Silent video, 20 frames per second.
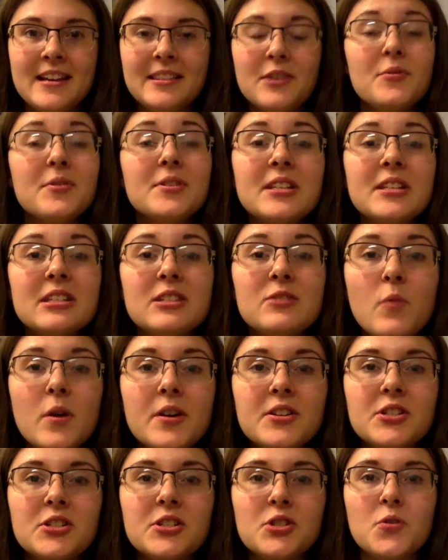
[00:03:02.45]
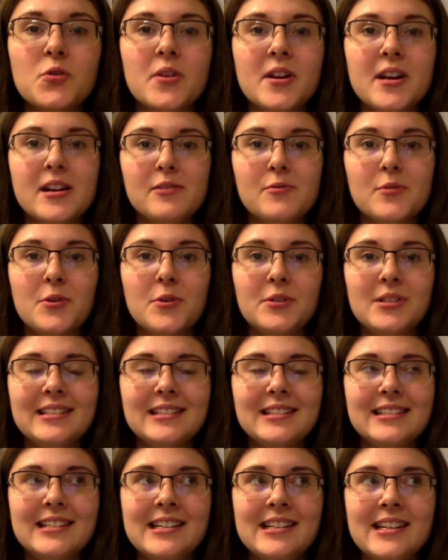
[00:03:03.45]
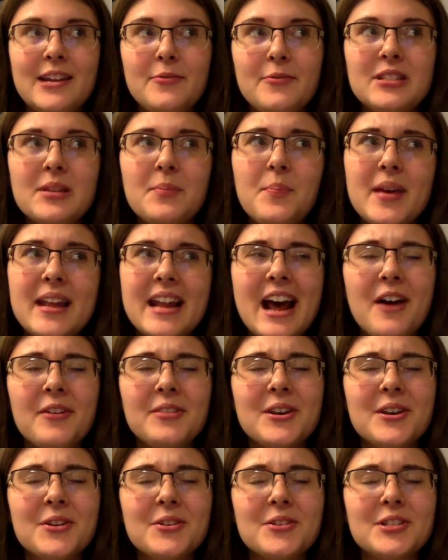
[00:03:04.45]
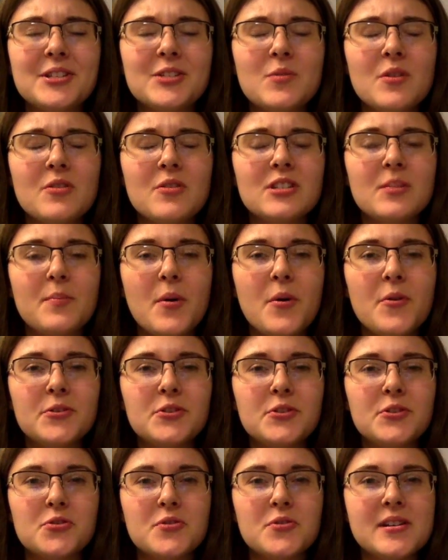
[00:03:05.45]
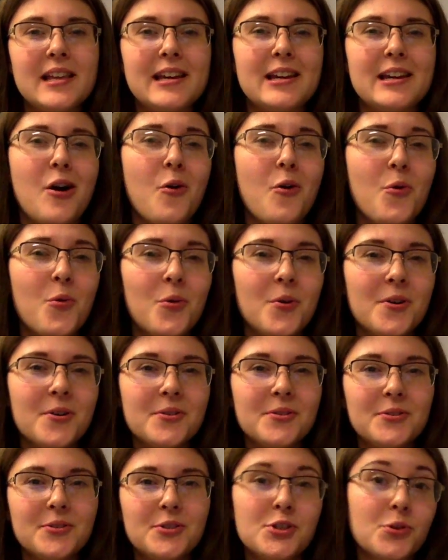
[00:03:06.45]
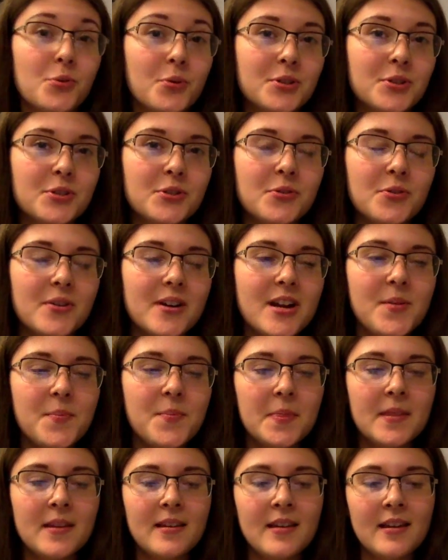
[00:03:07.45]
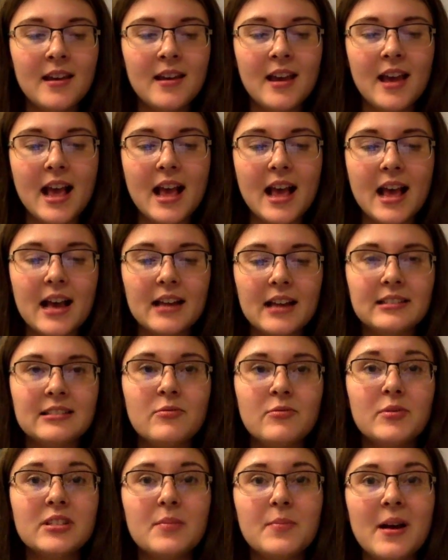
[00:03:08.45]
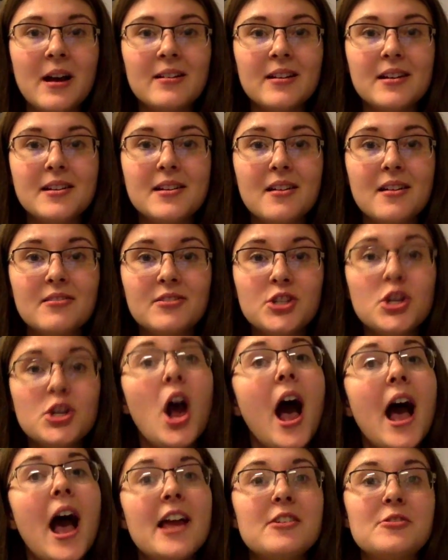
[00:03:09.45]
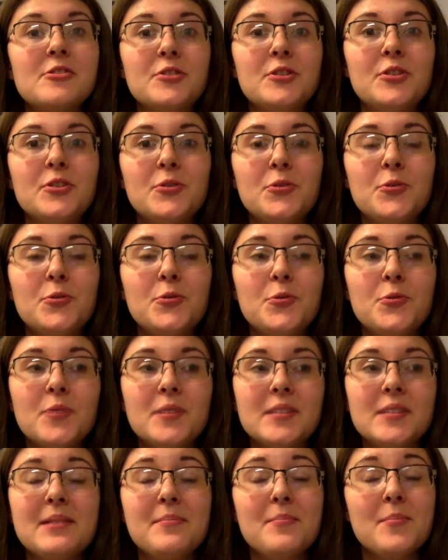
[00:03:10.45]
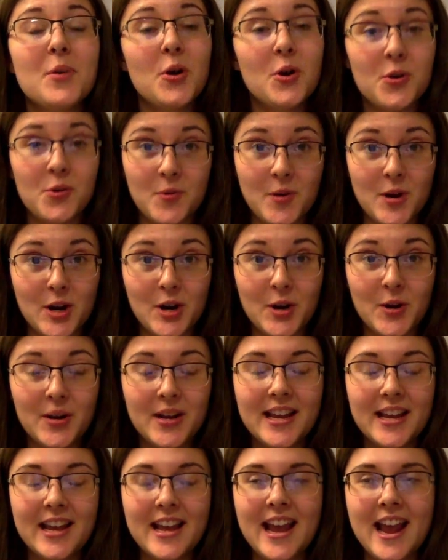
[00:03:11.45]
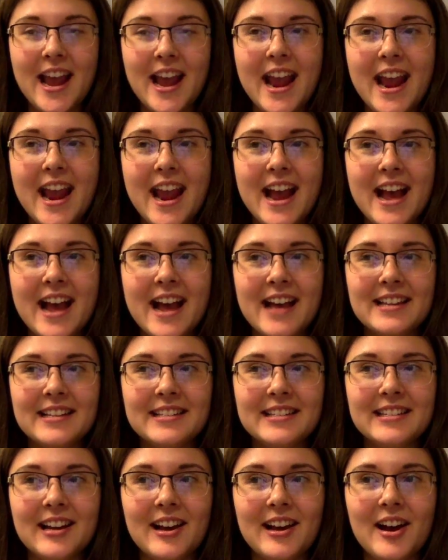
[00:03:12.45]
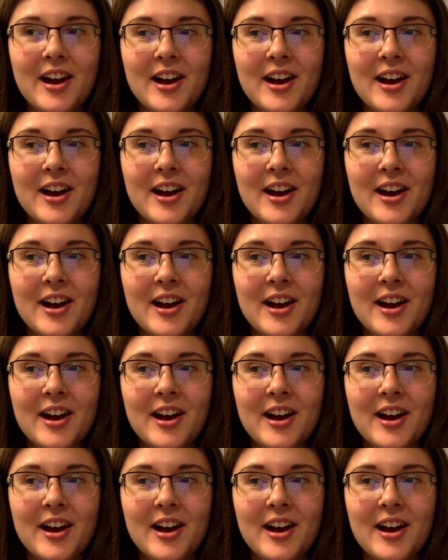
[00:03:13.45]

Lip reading: There was this one story I wrote. It was a bit out there since we were supposed to create like a horror short story, and it was about a young child who was a murderer, and